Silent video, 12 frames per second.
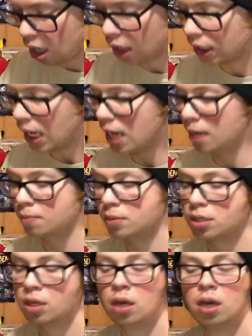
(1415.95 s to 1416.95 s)
a
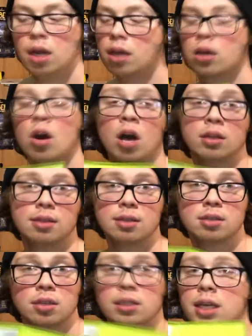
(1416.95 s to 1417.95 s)
game's
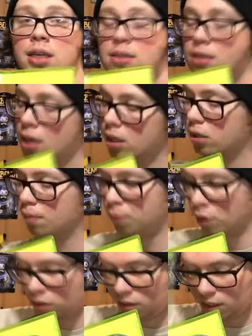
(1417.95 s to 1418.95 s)
contents on the inside. The
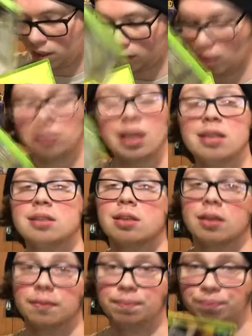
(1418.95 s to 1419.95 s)
booklet, the disc,
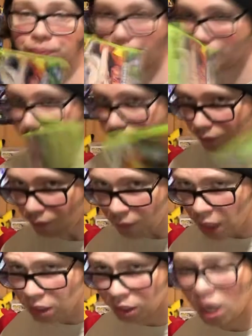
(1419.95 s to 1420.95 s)

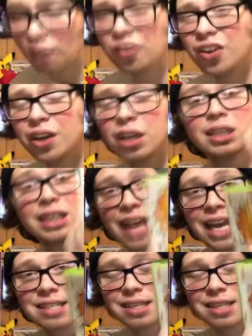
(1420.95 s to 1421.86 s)
the cover, the case